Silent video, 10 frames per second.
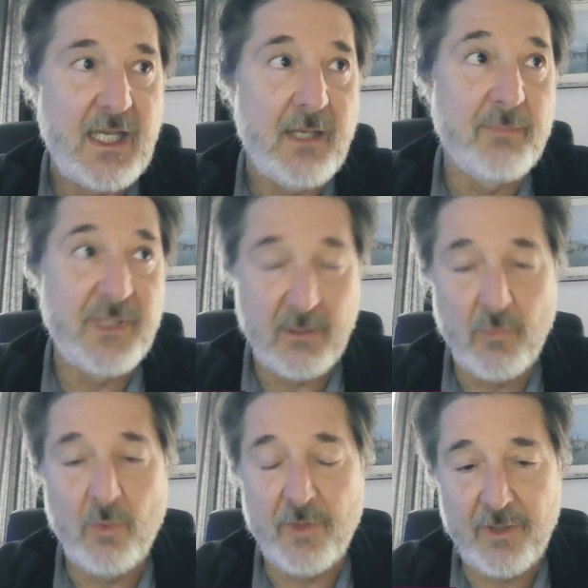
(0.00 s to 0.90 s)

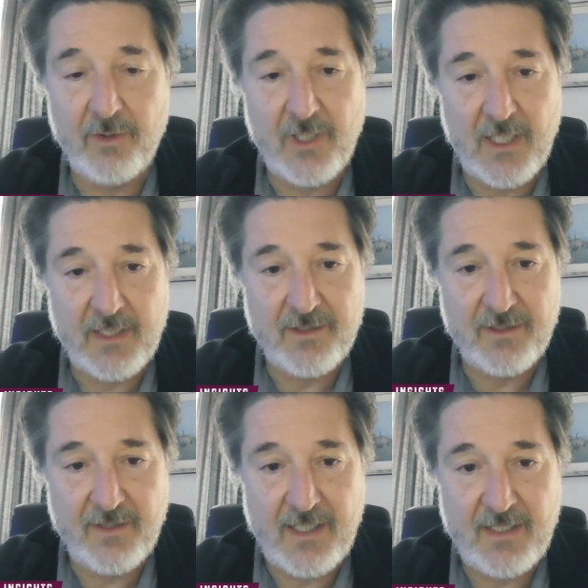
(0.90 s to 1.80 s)
being more
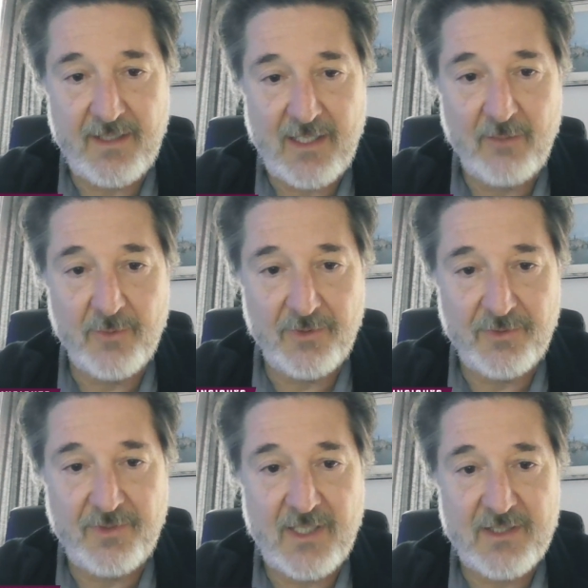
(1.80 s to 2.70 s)
interconnected.
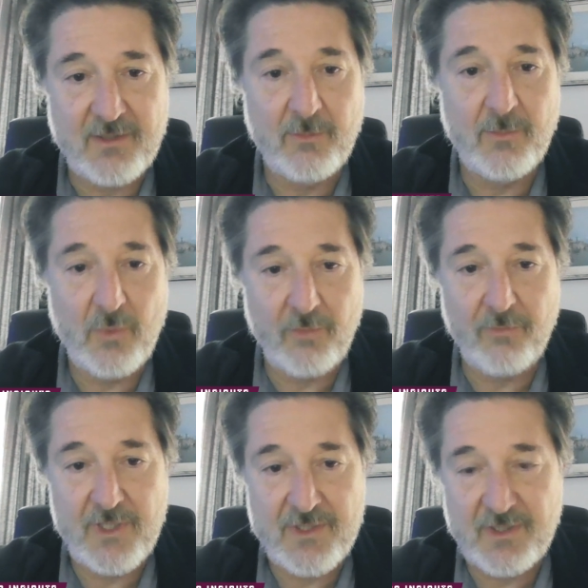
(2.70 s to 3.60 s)
That's a more
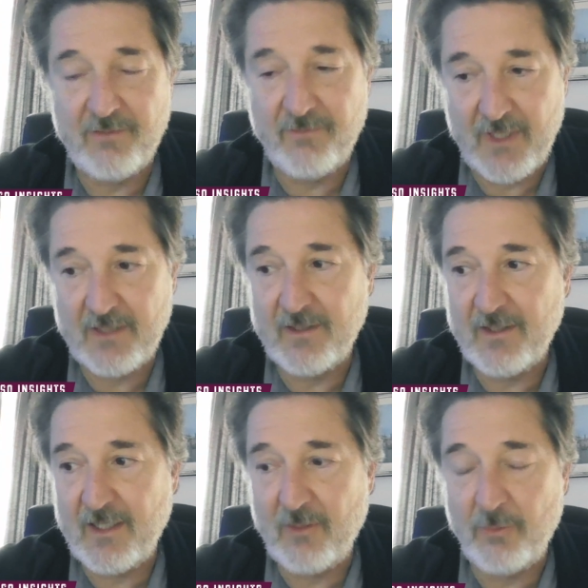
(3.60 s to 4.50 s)
recent event
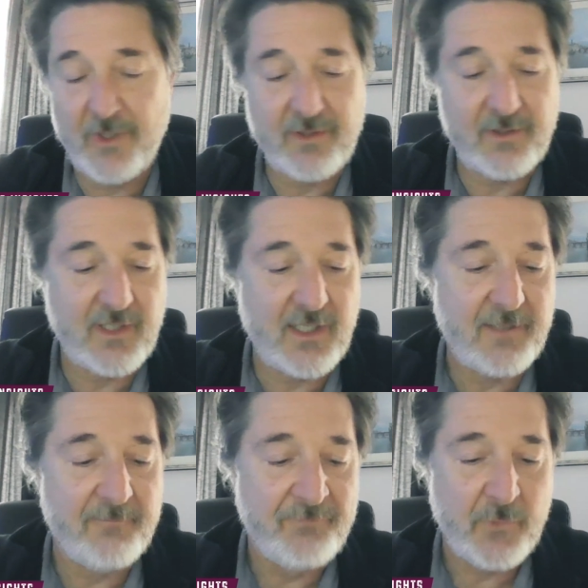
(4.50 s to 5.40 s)
with
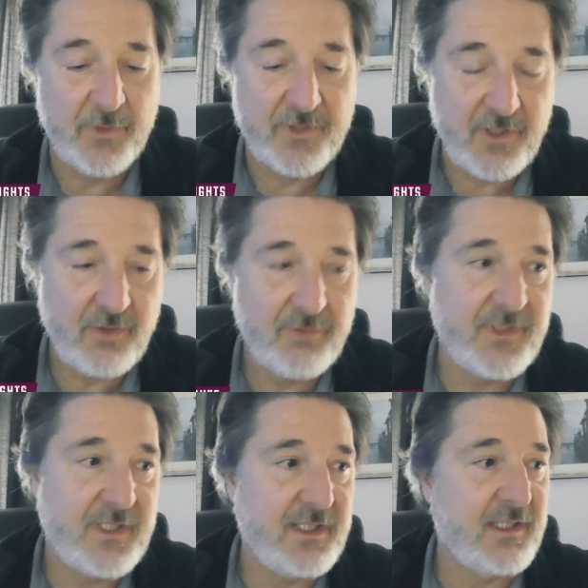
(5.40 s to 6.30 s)

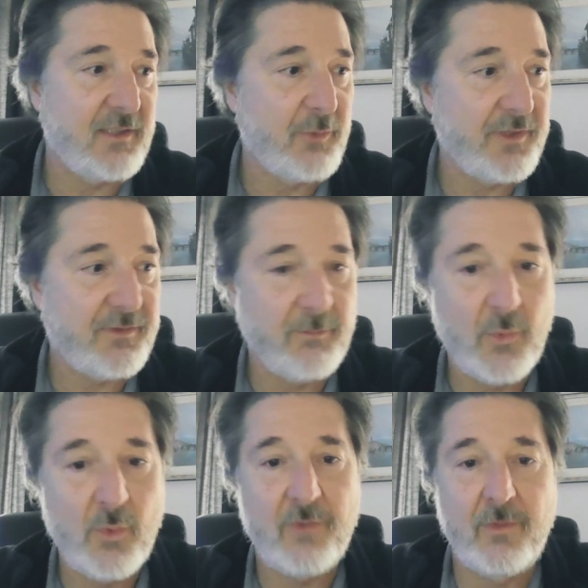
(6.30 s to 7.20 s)
COVID and with
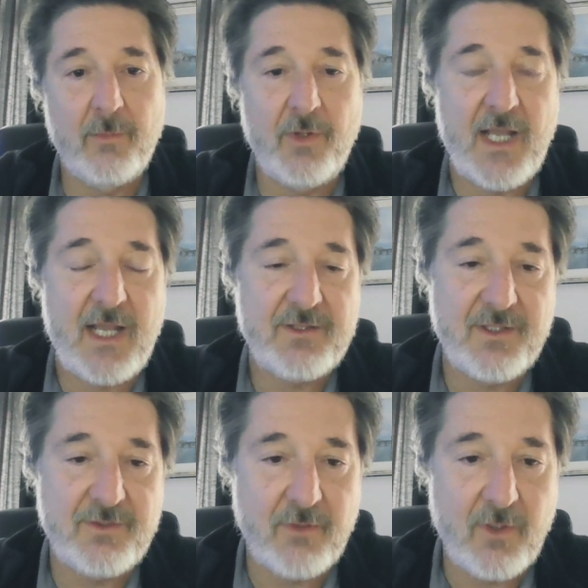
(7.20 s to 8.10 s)
more remote
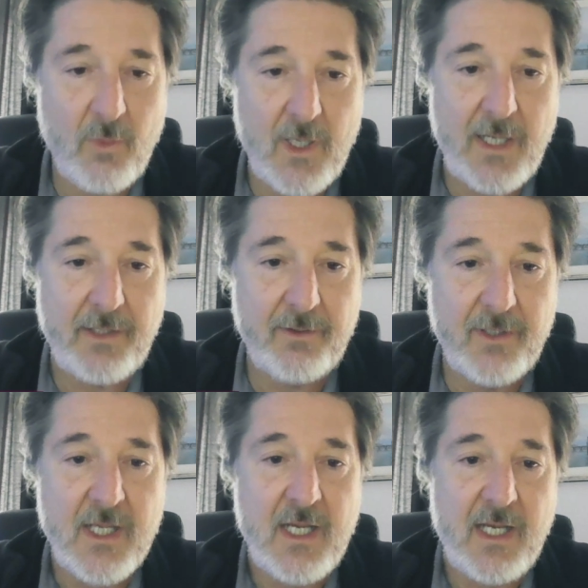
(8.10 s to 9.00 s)
access required.
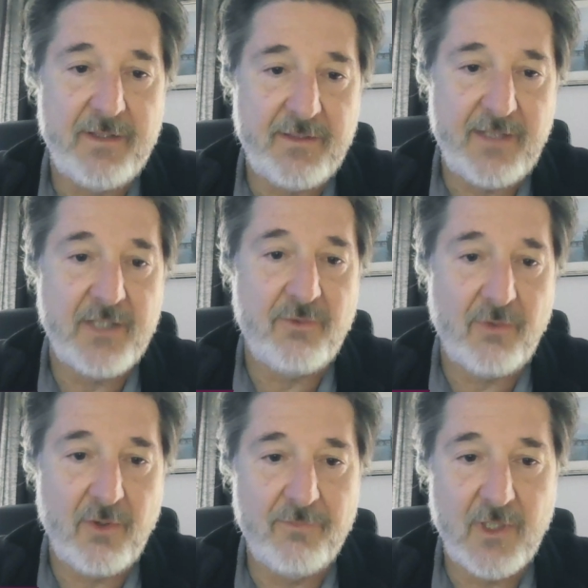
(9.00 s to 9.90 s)
I think that
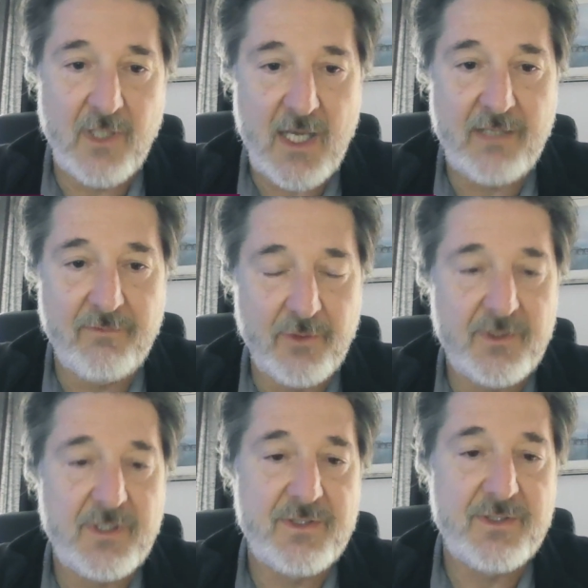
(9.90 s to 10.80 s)
drove a lot of
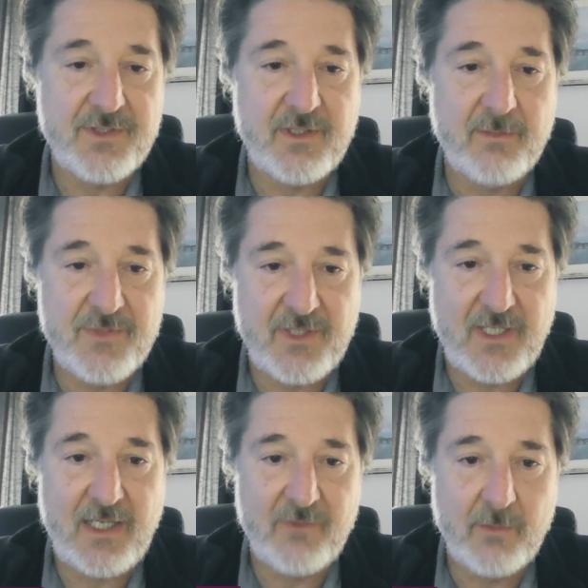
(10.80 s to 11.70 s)
OT systems to
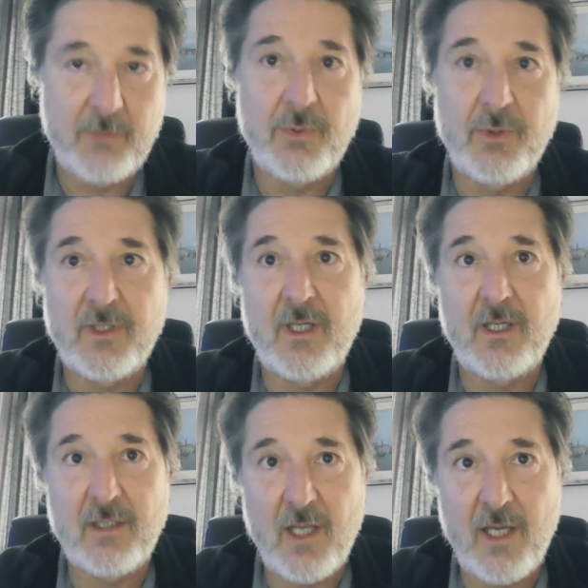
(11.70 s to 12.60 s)
have to be put
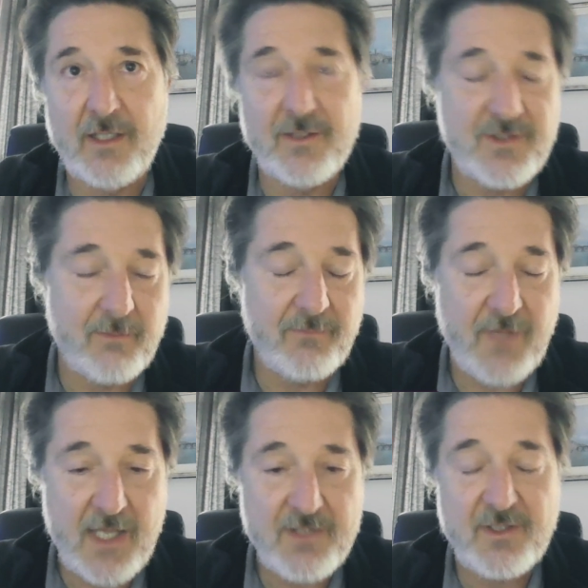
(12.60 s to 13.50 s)
online in some
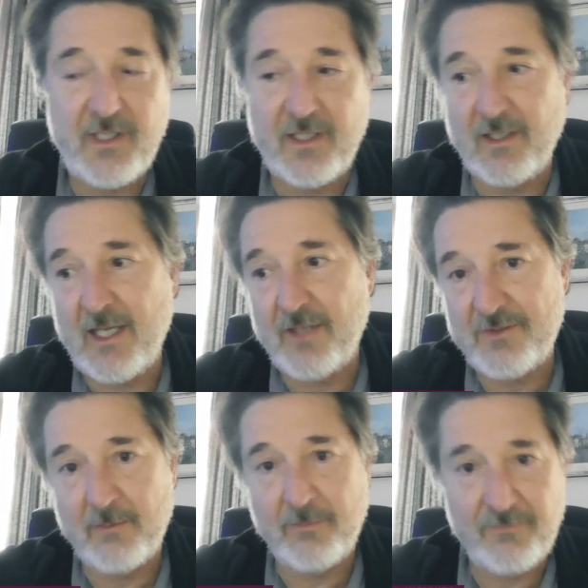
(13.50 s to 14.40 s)
fashion and allow
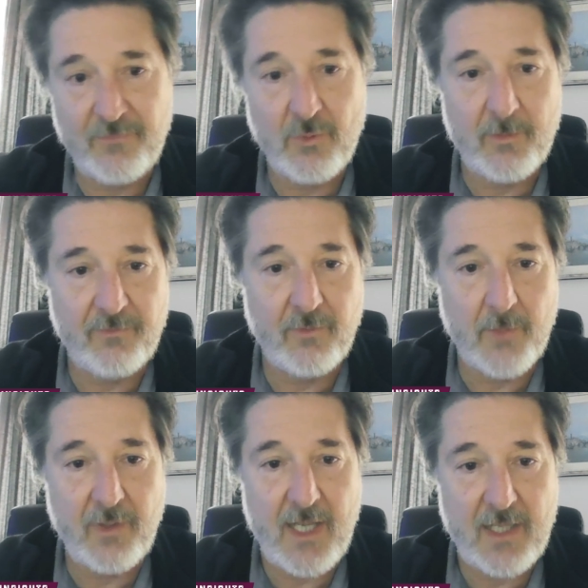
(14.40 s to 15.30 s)
some form of
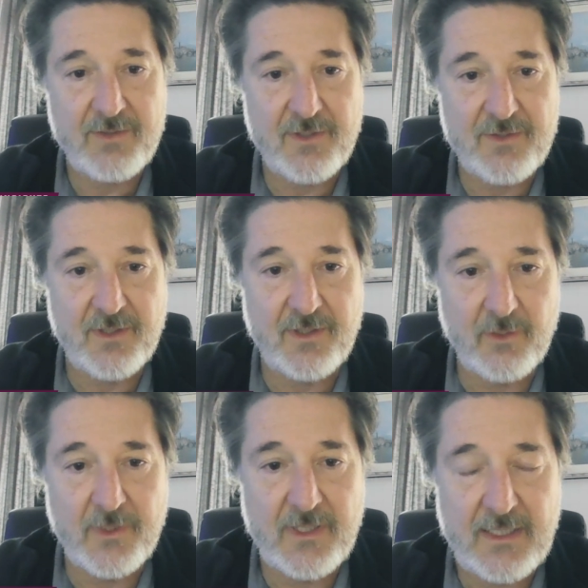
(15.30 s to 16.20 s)
remote access to
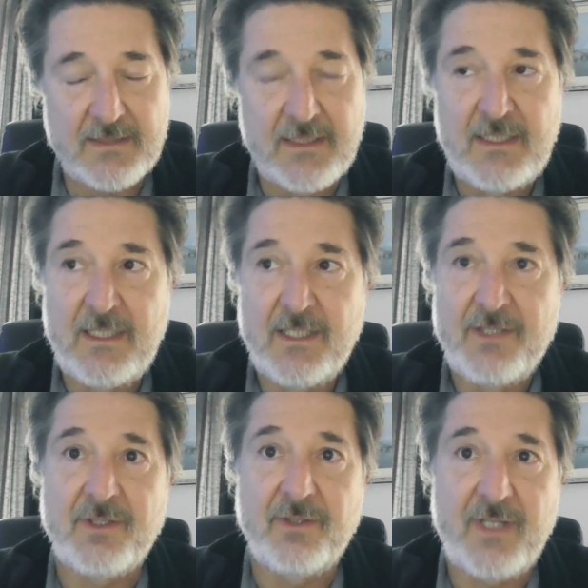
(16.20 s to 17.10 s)
deal with that.
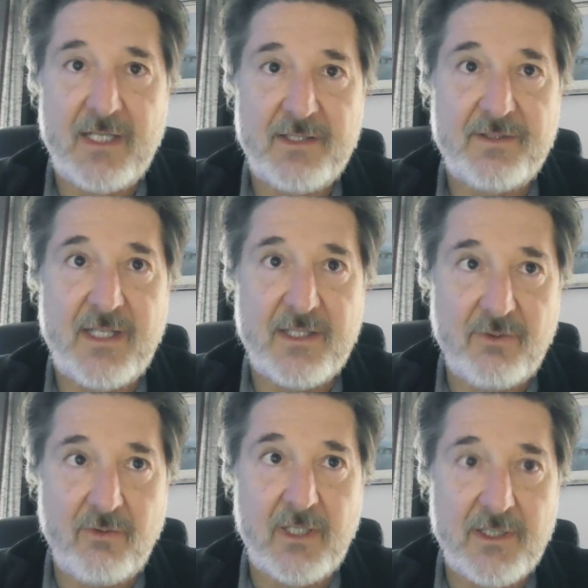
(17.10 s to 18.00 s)
So that's
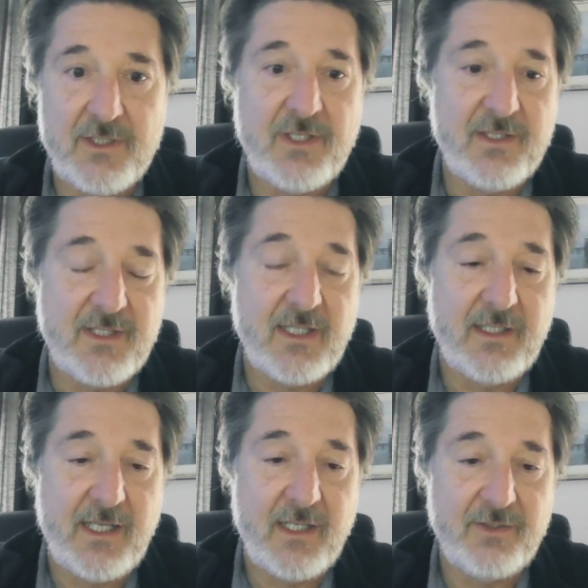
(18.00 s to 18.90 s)
greatly changed that
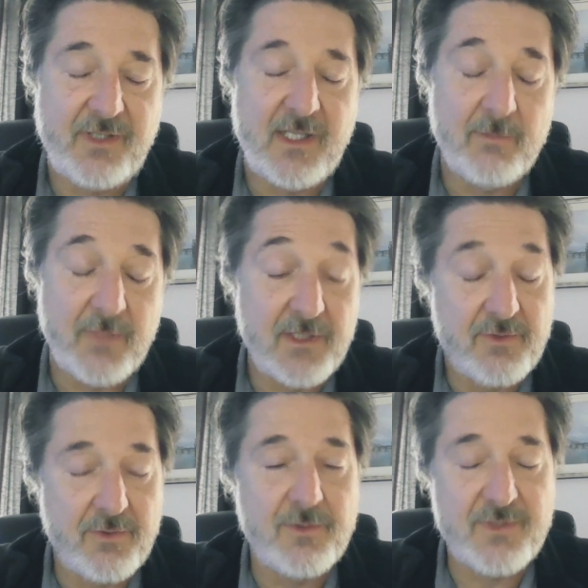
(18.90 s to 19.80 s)
landscape and
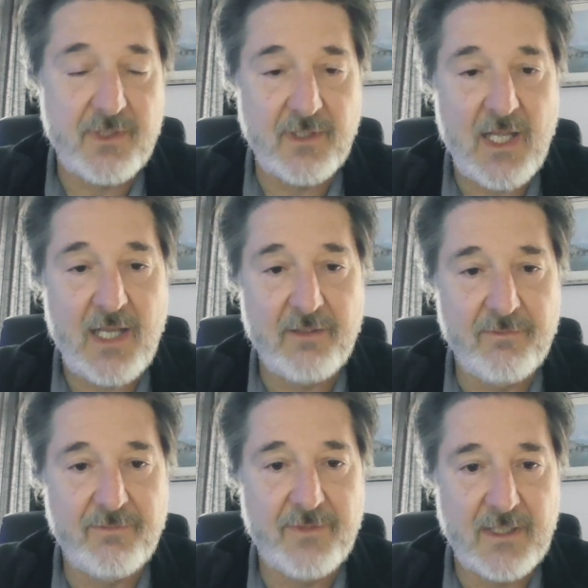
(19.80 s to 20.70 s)
introduced a lot
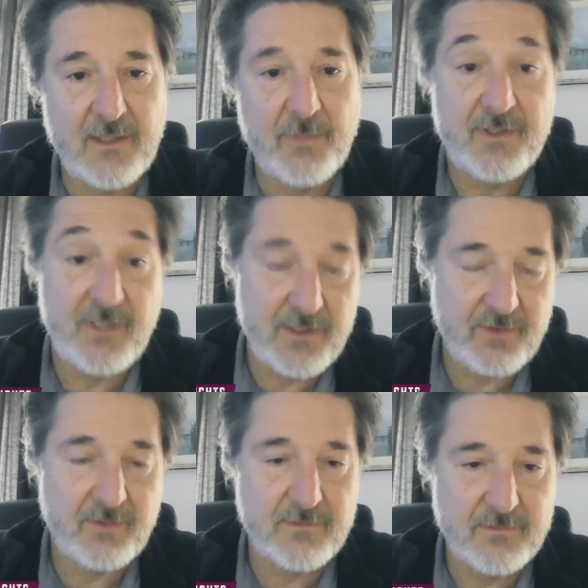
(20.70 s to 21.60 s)
of
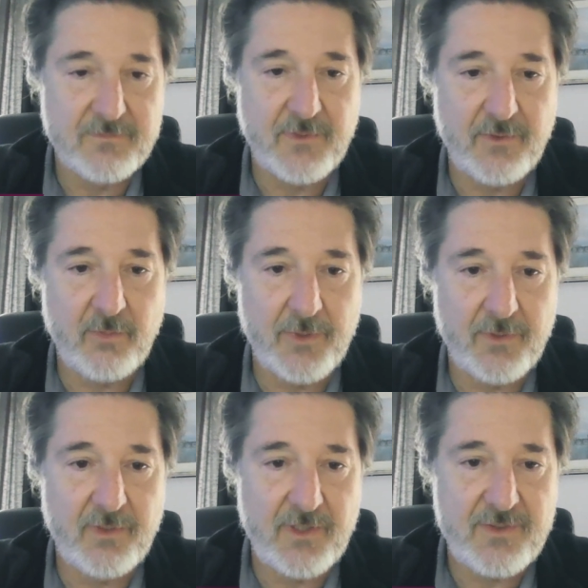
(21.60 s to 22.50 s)
potential
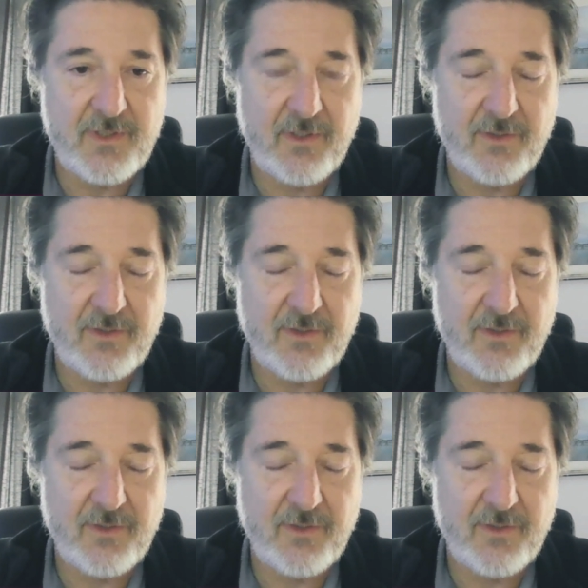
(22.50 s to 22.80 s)
vulnerabilities to those